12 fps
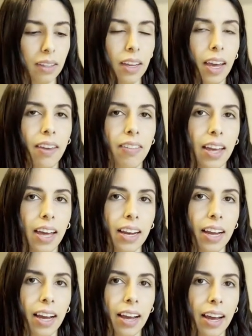And then
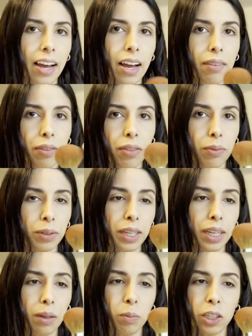I have
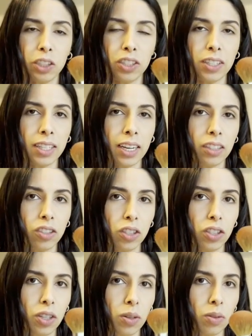3 brushes that I
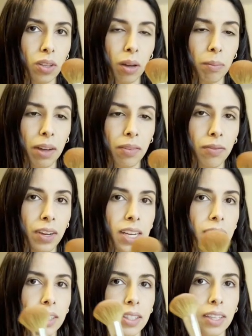just use on my
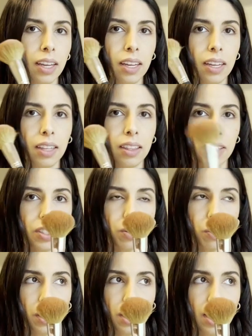face. This
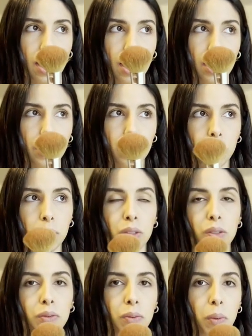one I
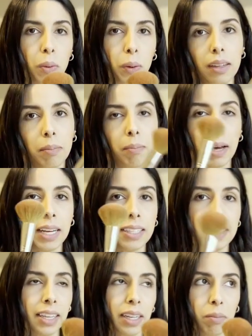use for my
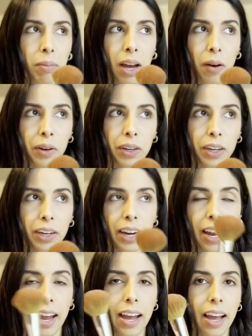setting
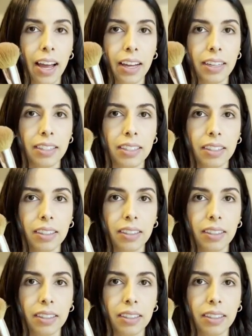powder and